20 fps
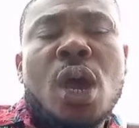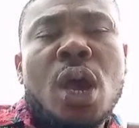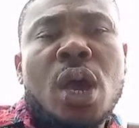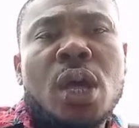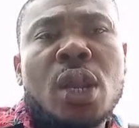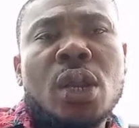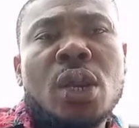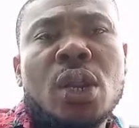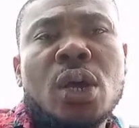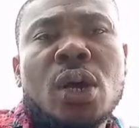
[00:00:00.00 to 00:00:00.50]

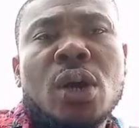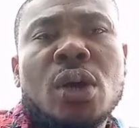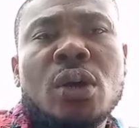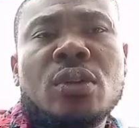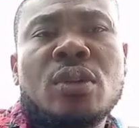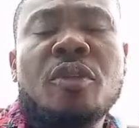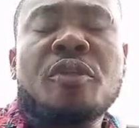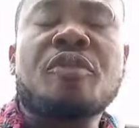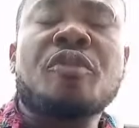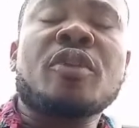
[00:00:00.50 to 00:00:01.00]
And
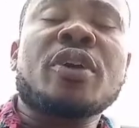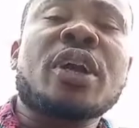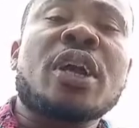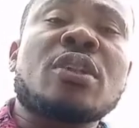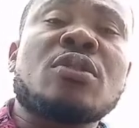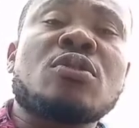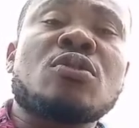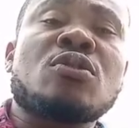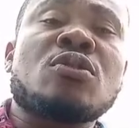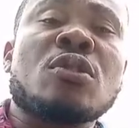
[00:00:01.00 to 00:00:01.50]
don't
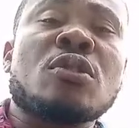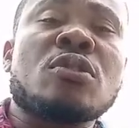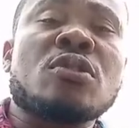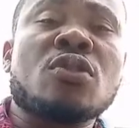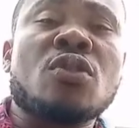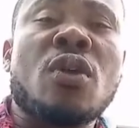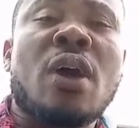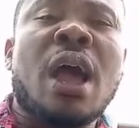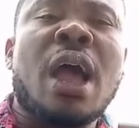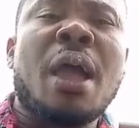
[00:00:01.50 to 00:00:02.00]
forget to
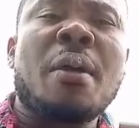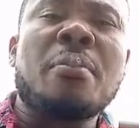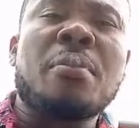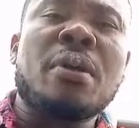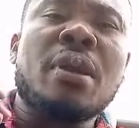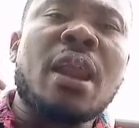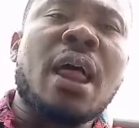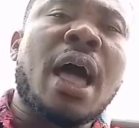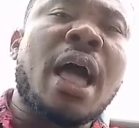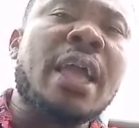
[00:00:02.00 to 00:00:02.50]
subscribe,
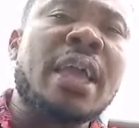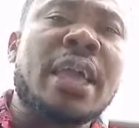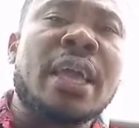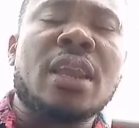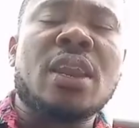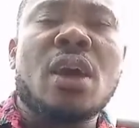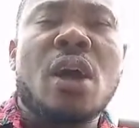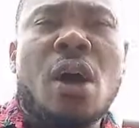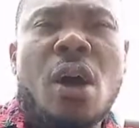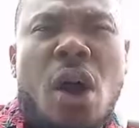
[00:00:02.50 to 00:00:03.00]
like, and
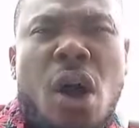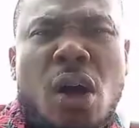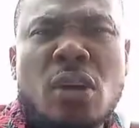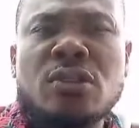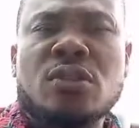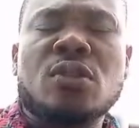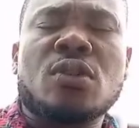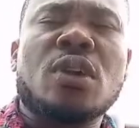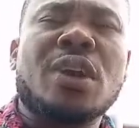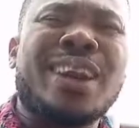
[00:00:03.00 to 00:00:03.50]

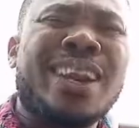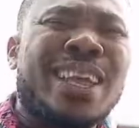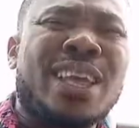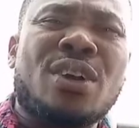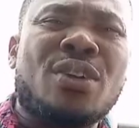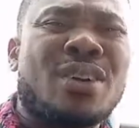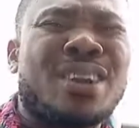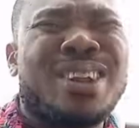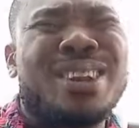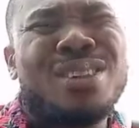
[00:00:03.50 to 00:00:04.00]
also click
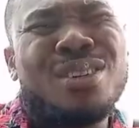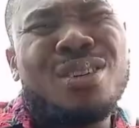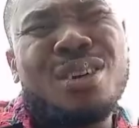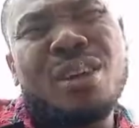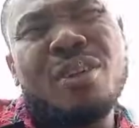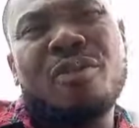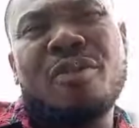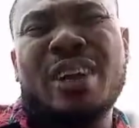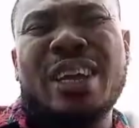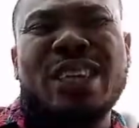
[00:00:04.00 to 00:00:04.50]
on the
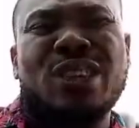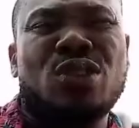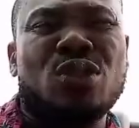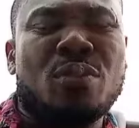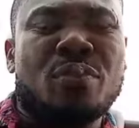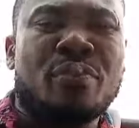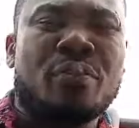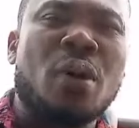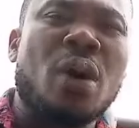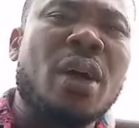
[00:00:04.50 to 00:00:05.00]
notification
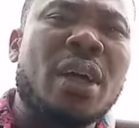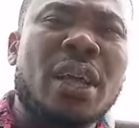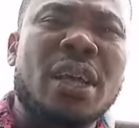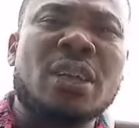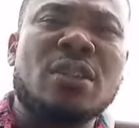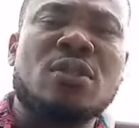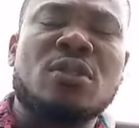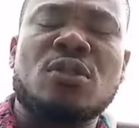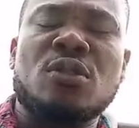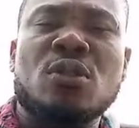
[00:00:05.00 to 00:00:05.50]

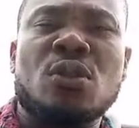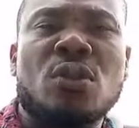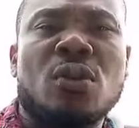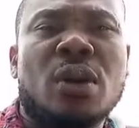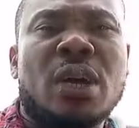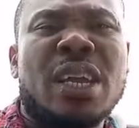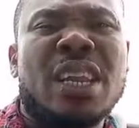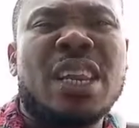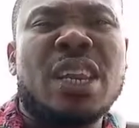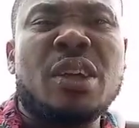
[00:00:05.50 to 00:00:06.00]
button to
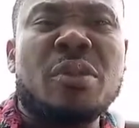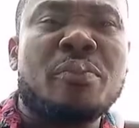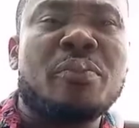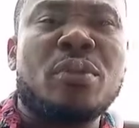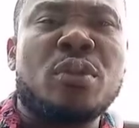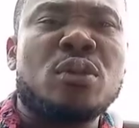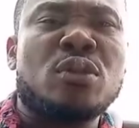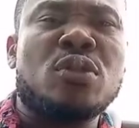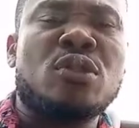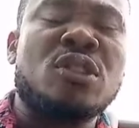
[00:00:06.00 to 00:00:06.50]

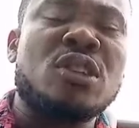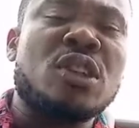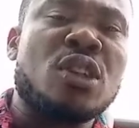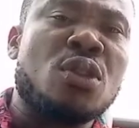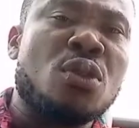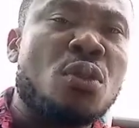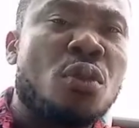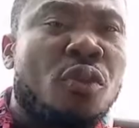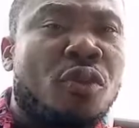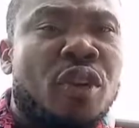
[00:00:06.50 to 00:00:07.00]
enable you see
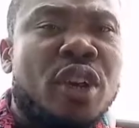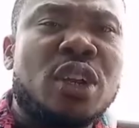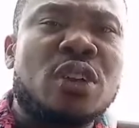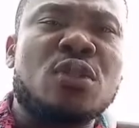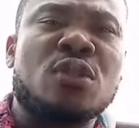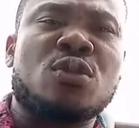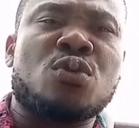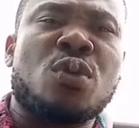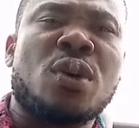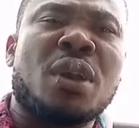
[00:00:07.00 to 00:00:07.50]
new
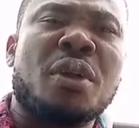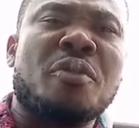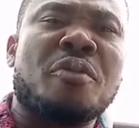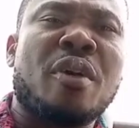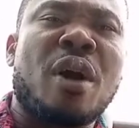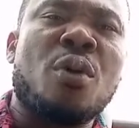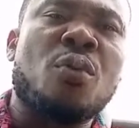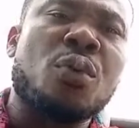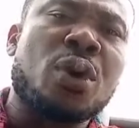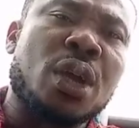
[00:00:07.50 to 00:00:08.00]
videos
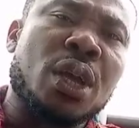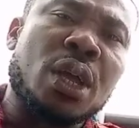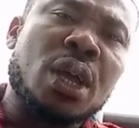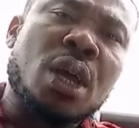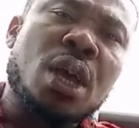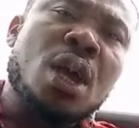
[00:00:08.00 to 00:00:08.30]
whenever we